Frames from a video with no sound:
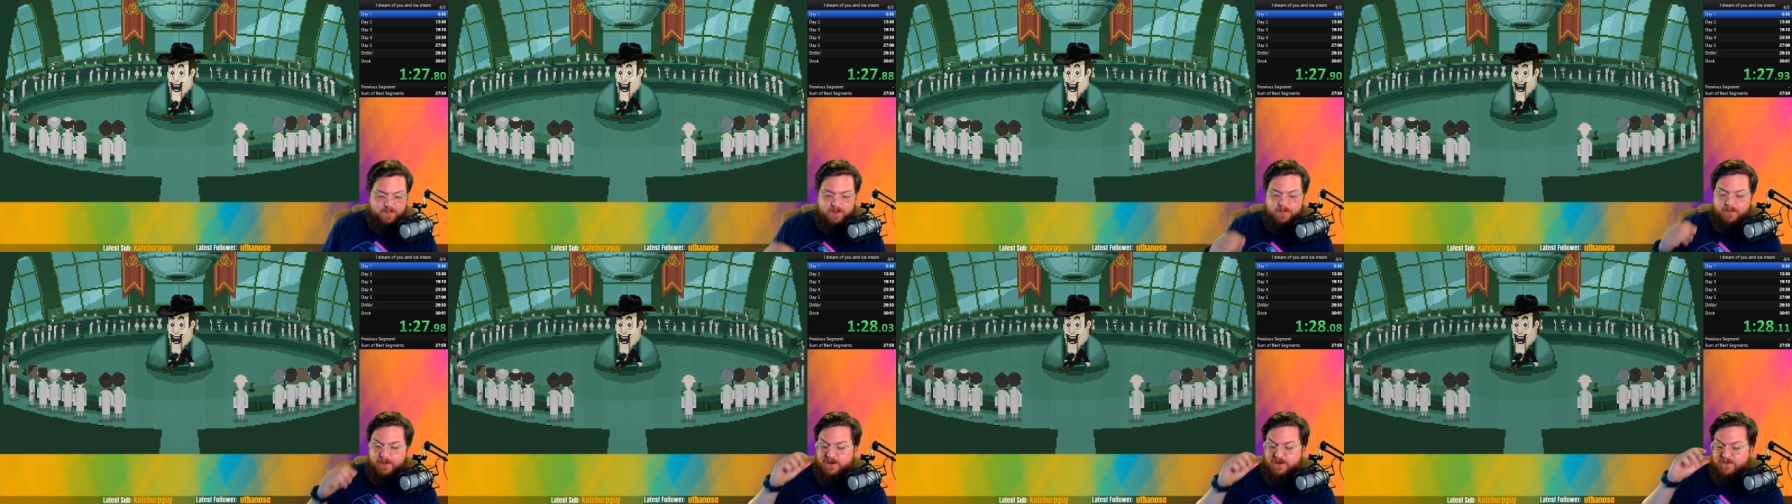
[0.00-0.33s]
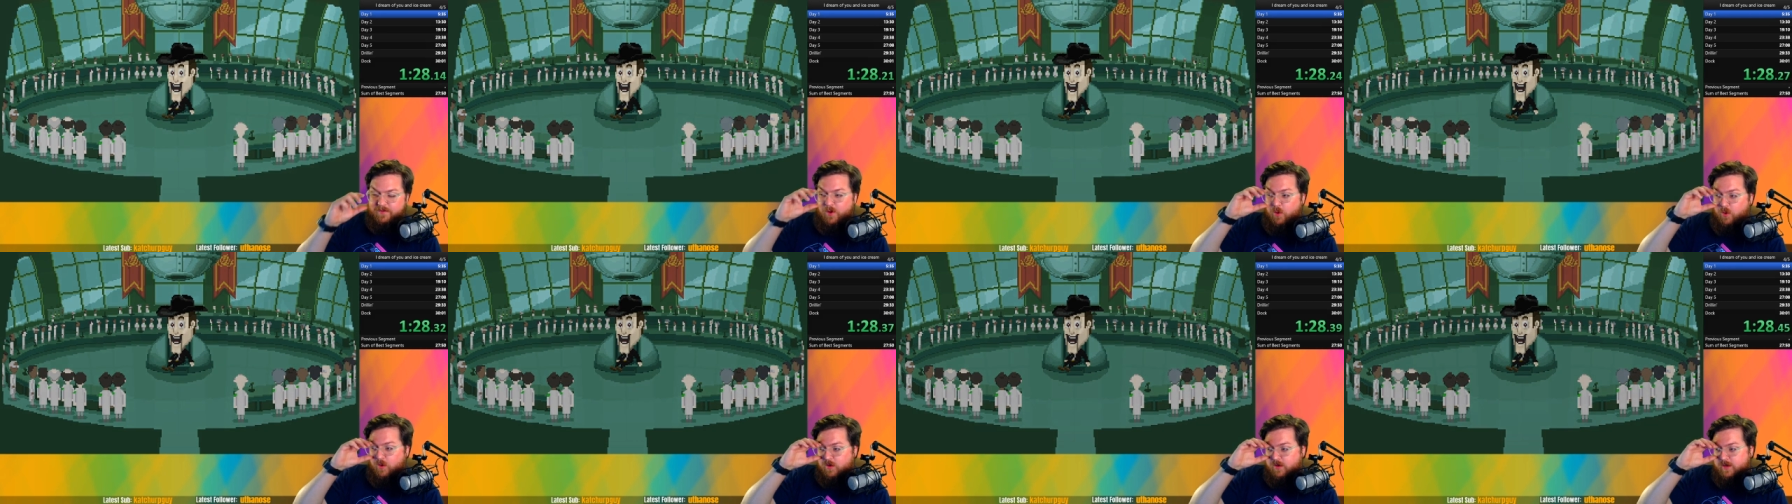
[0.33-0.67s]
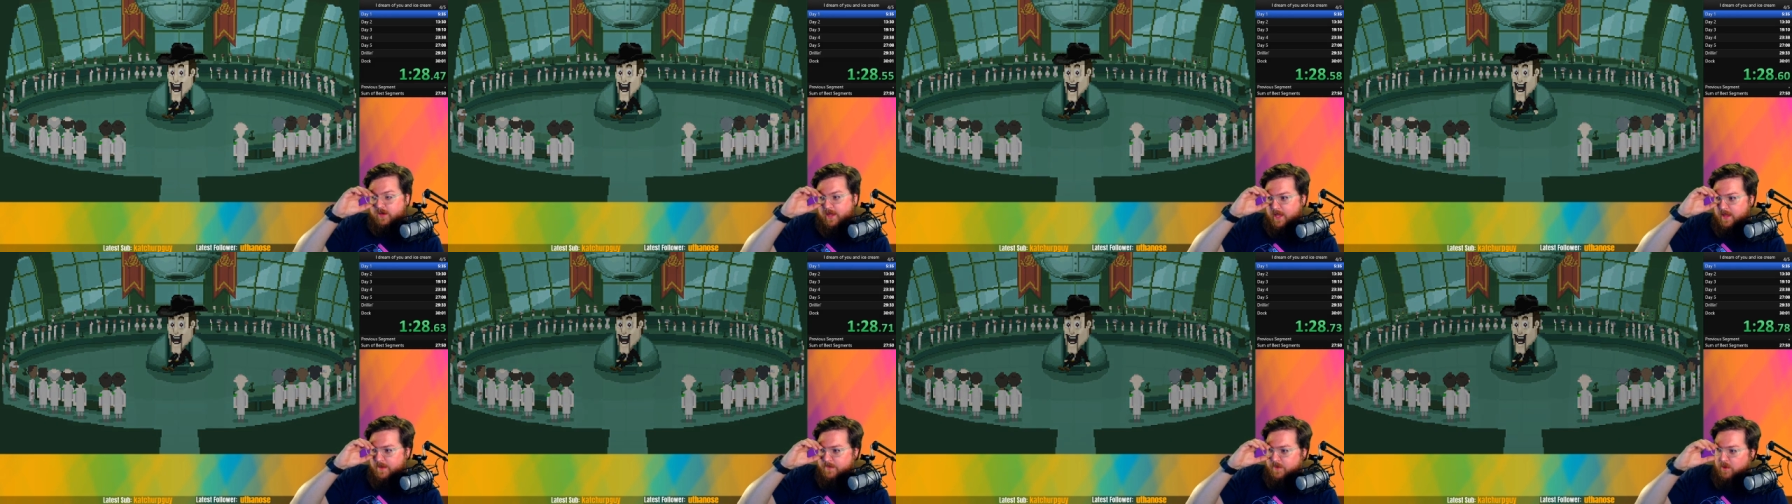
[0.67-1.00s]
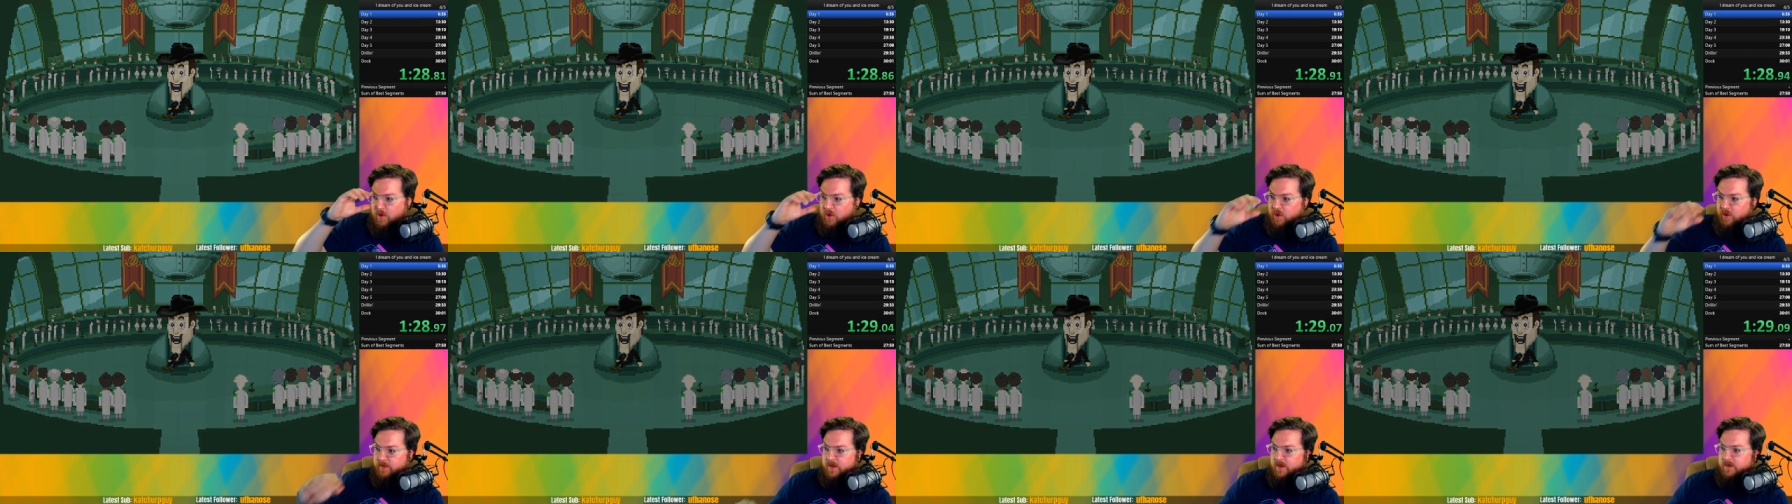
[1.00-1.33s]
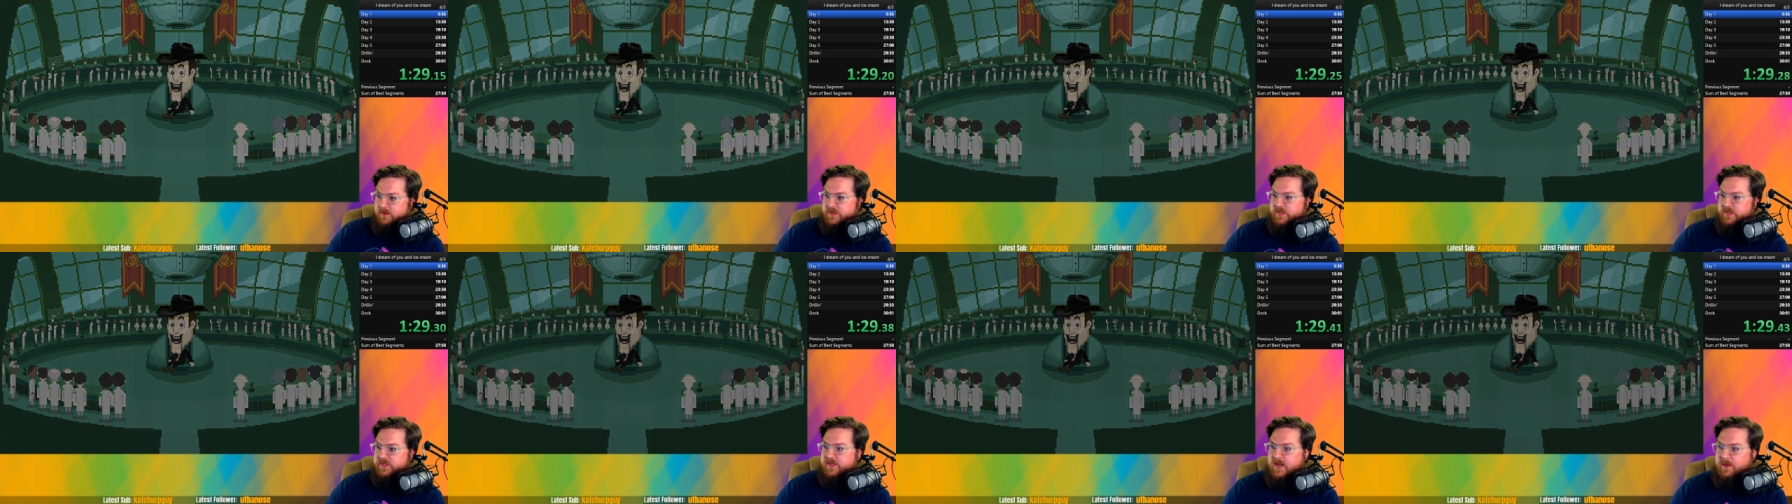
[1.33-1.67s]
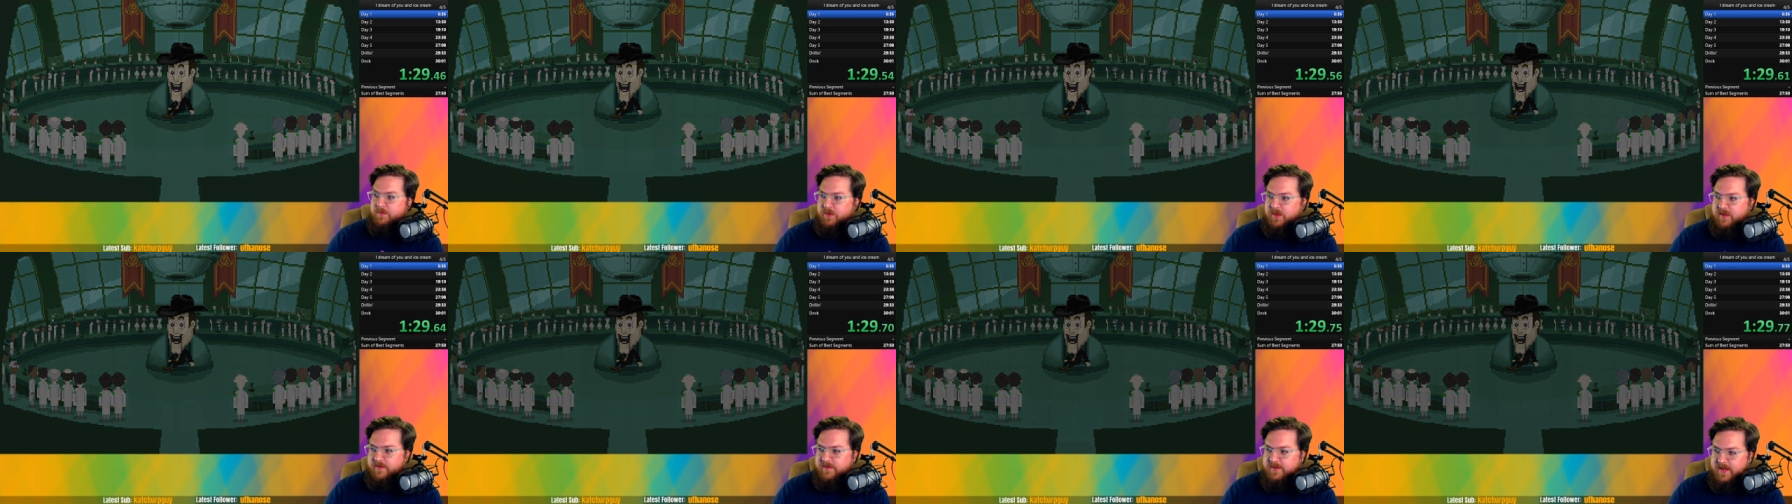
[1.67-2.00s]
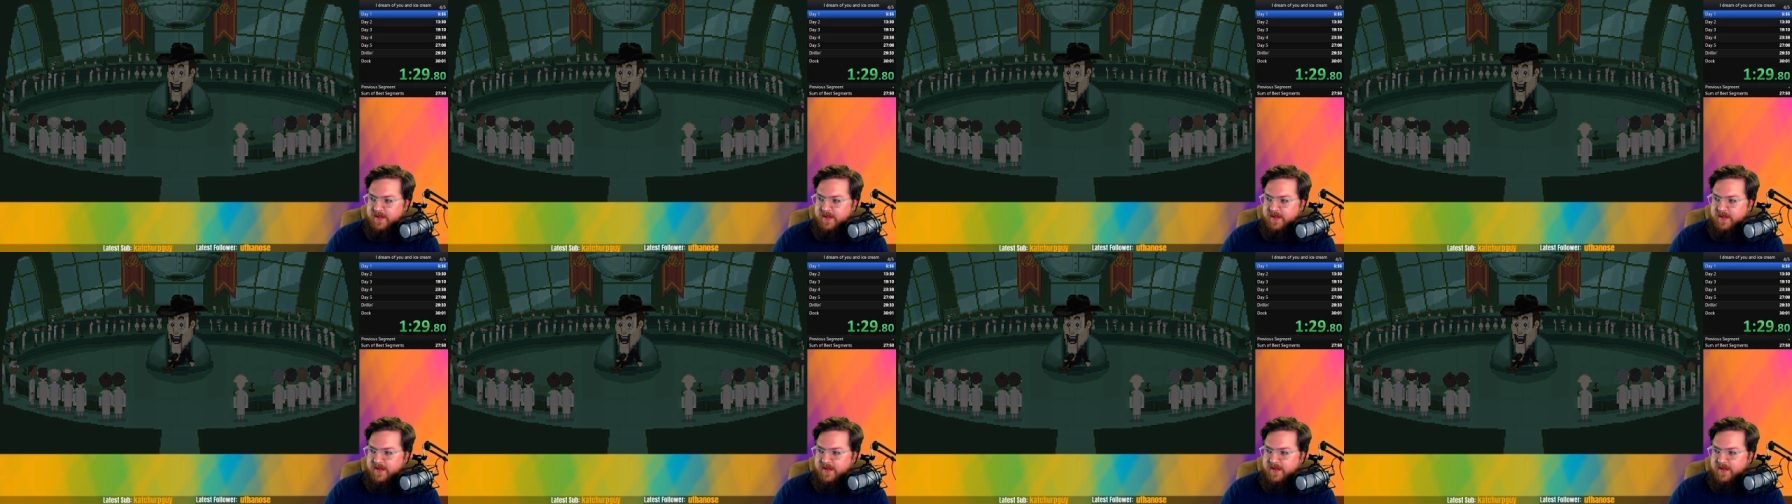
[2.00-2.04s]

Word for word: bit of a horror game almost. I believe it